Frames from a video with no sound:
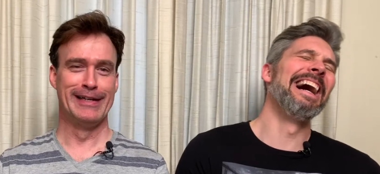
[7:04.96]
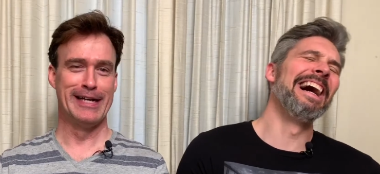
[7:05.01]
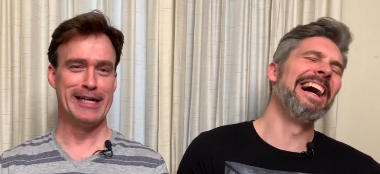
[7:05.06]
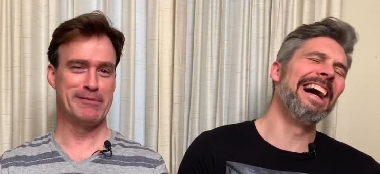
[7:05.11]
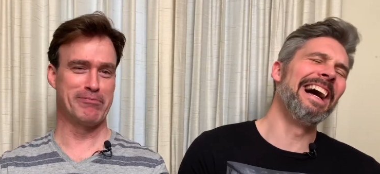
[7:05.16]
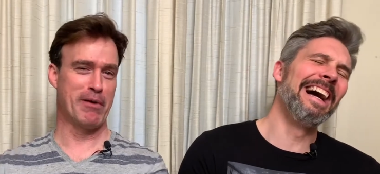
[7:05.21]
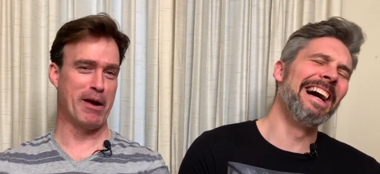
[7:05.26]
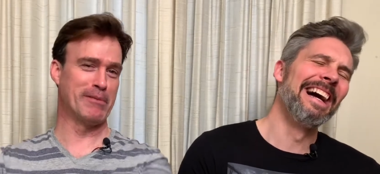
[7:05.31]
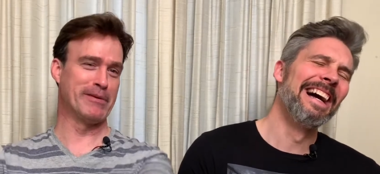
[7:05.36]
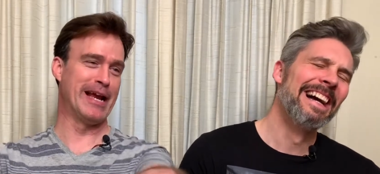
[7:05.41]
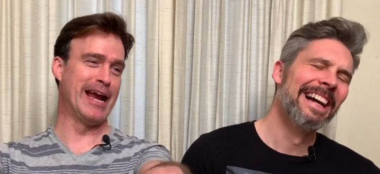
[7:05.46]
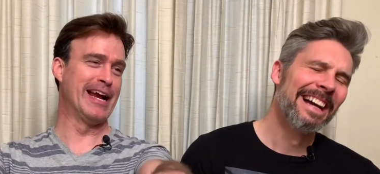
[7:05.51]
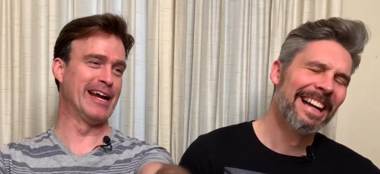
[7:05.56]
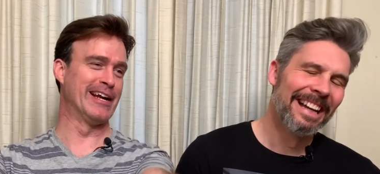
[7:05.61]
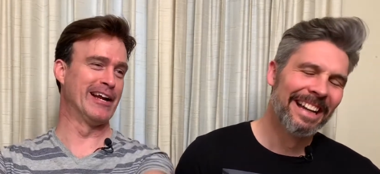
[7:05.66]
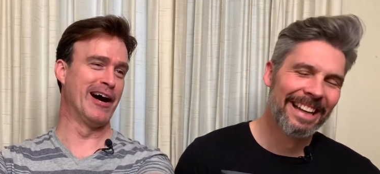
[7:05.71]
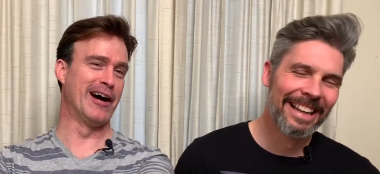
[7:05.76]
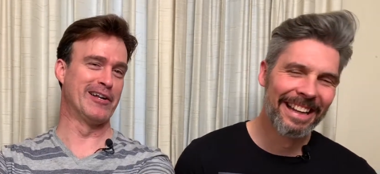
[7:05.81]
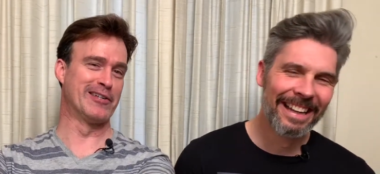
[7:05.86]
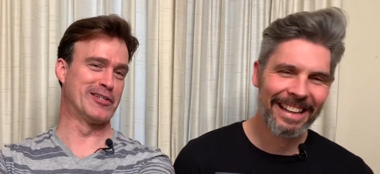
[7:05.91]
Speaker 1: He's probably
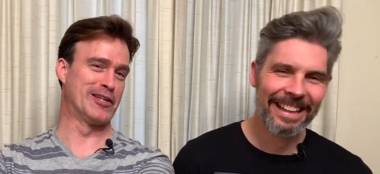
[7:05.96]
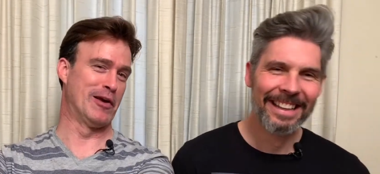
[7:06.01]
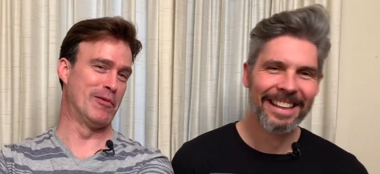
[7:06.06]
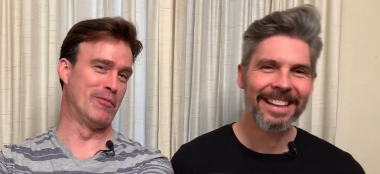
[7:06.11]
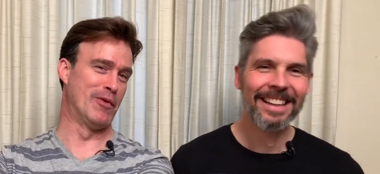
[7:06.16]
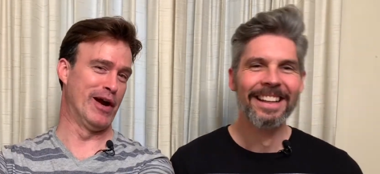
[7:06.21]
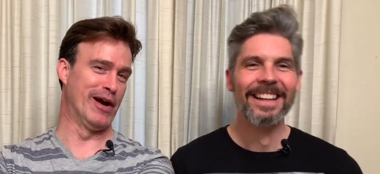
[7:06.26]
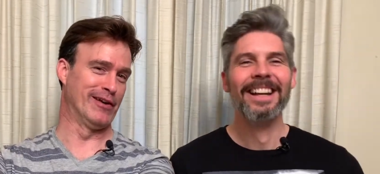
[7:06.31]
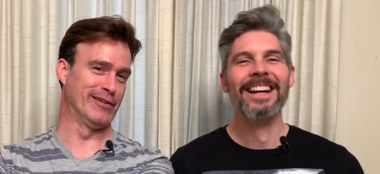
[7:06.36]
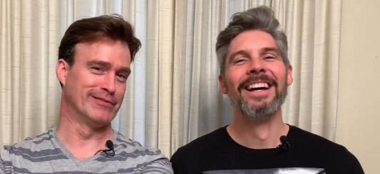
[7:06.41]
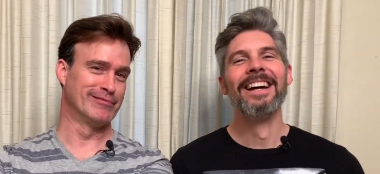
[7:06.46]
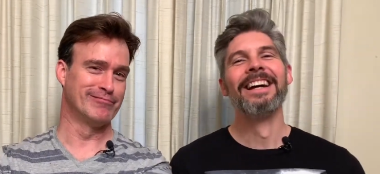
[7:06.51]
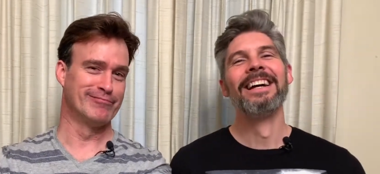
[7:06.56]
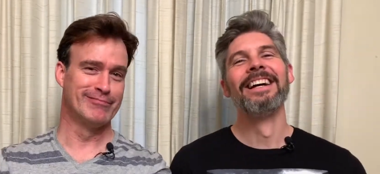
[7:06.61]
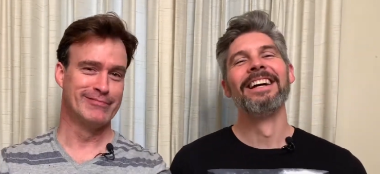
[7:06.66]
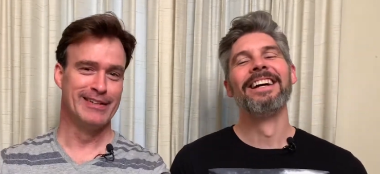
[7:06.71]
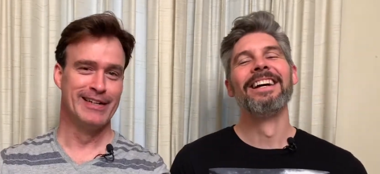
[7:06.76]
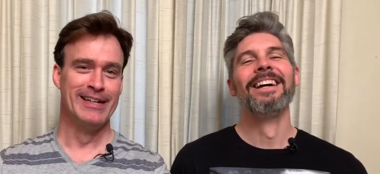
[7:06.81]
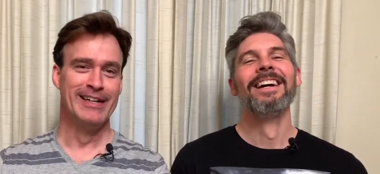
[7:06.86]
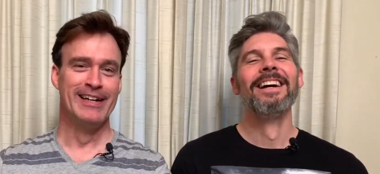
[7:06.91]
hanging on somewhere.
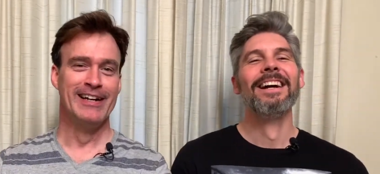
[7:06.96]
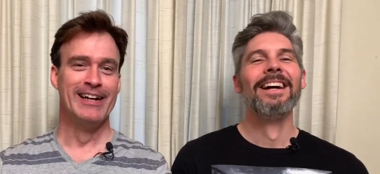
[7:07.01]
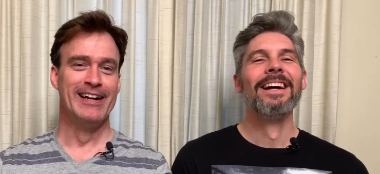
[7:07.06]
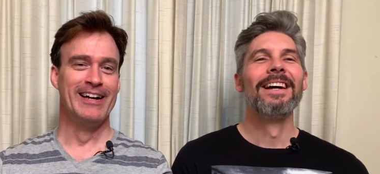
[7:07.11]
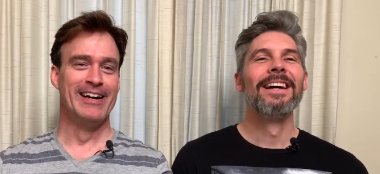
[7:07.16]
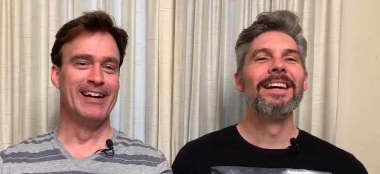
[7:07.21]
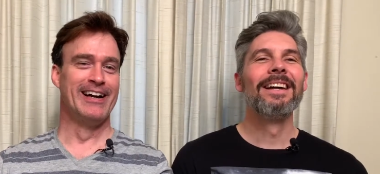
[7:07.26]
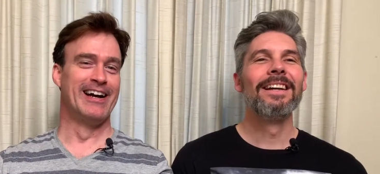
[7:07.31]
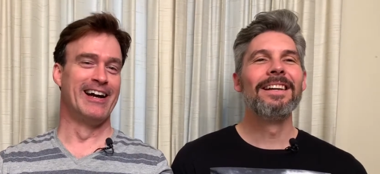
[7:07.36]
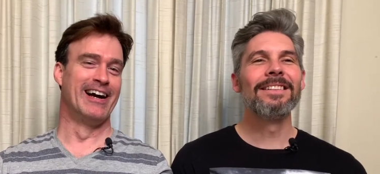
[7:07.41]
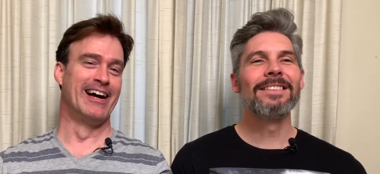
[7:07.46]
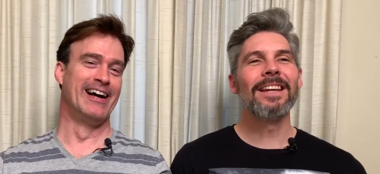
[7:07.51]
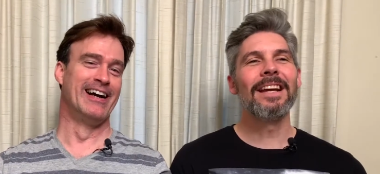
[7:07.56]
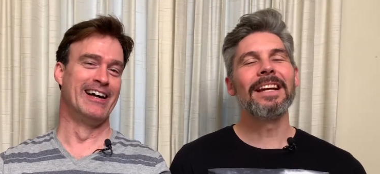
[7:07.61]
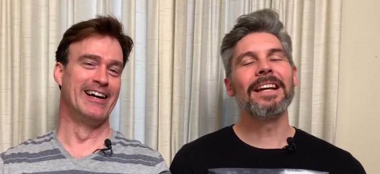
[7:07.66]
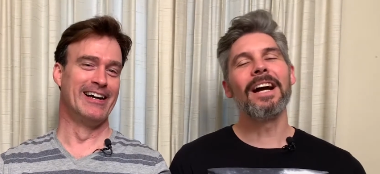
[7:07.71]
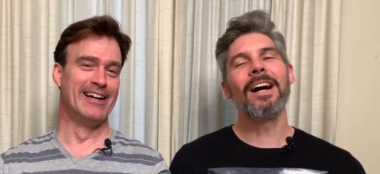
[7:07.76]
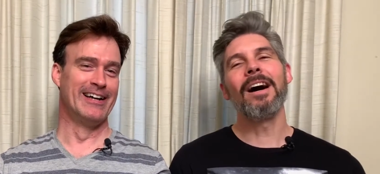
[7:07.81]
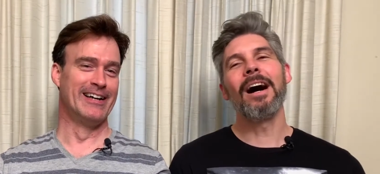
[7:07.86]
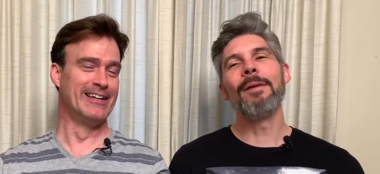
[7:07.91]
He's
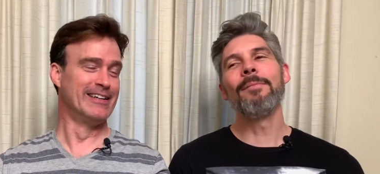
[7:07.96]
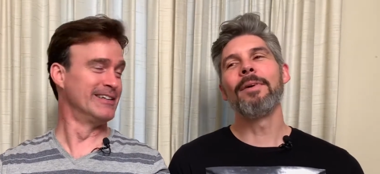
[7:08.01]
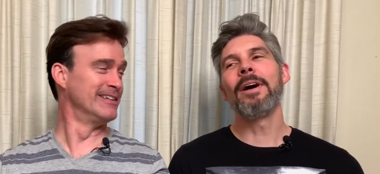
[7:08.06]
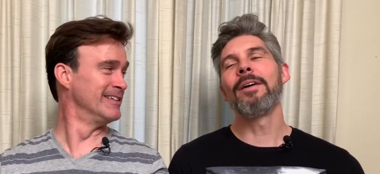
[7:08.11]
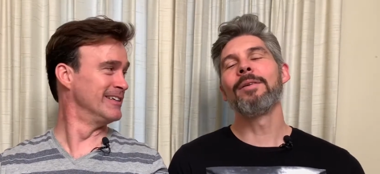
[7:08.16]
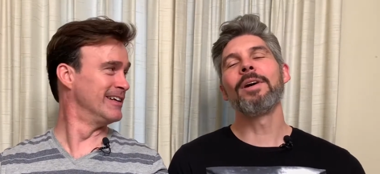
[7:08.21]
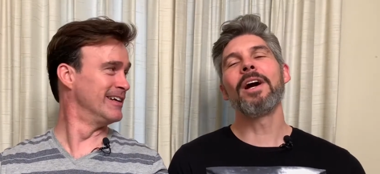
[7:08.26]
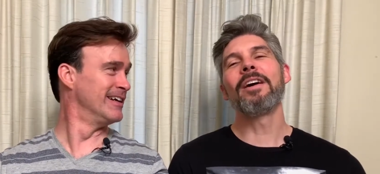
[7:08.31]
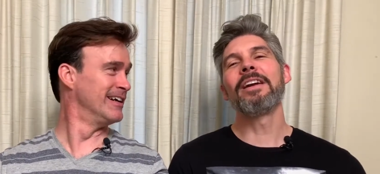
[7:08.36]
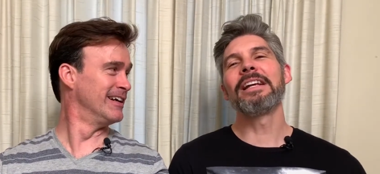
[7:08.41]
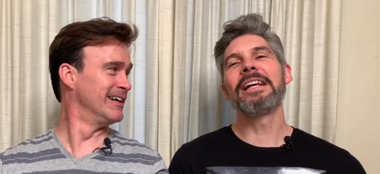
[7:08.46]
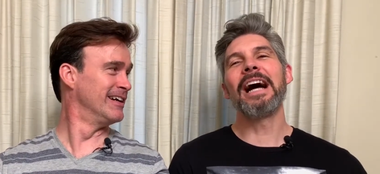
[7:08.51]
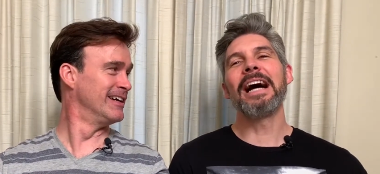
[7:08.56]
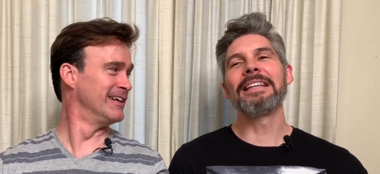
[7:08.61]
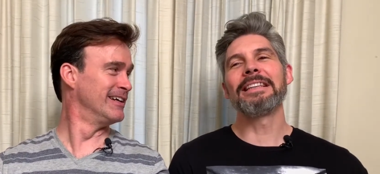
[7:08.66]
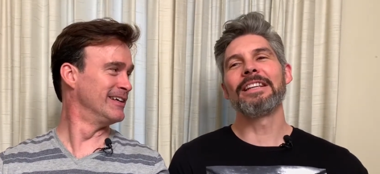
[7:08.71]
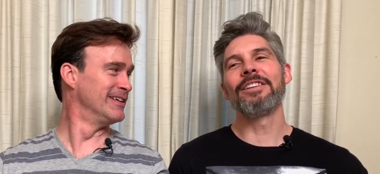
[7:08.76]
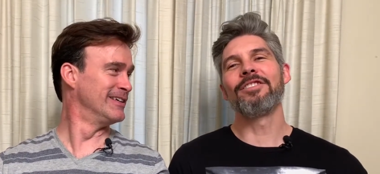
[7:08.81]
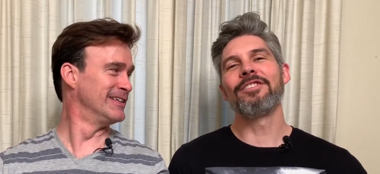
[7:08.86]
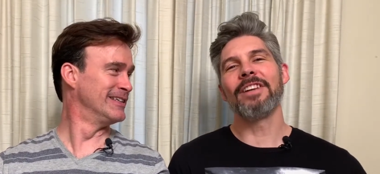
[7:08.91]
Speaker 2: like, oh, I'm, we already
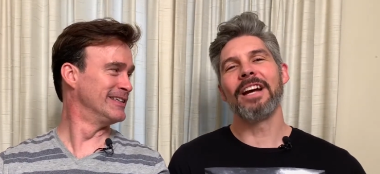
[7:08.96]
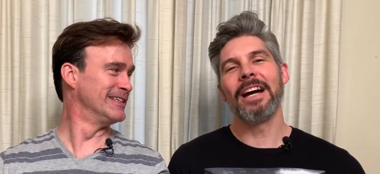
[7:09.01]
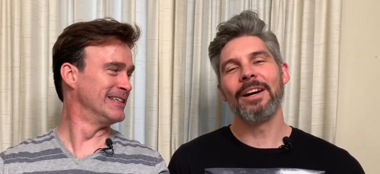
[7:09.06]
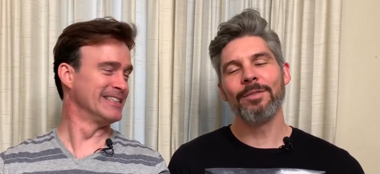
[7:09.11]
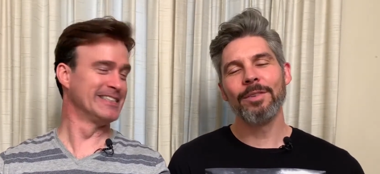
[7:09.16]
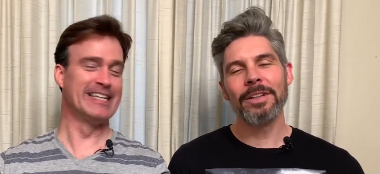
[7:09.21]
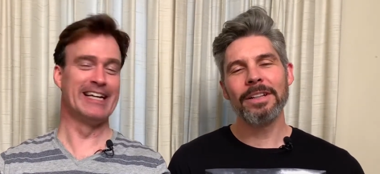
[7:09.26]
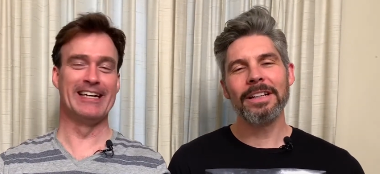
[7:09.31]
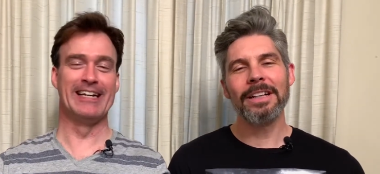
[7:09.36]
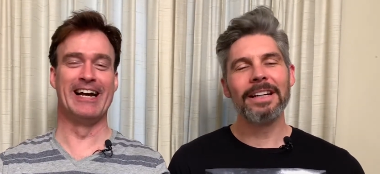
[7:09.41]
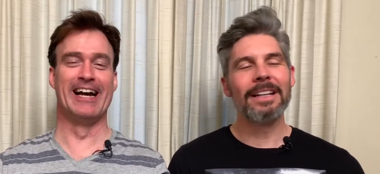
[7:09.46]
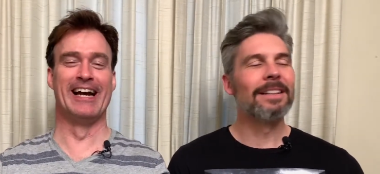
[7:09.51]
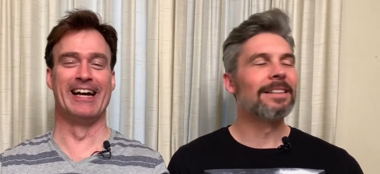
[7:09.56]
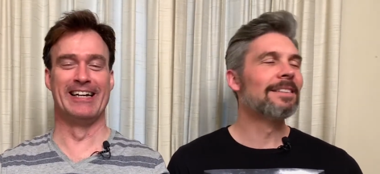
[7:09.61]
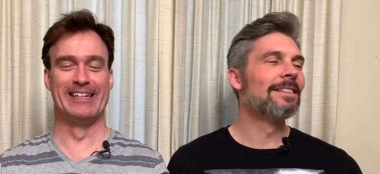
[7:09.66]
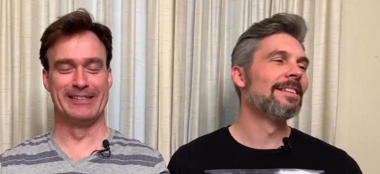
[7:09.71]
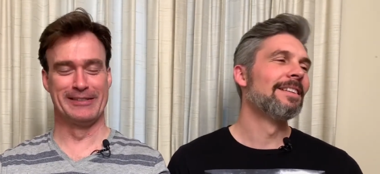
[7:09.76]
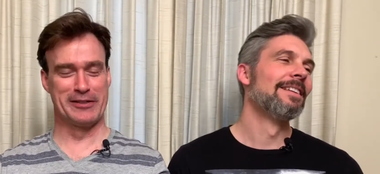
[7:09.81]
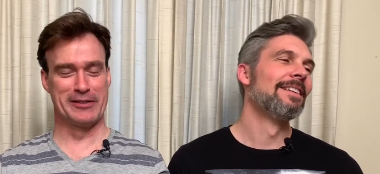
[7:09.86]
got this shot. We're yeah.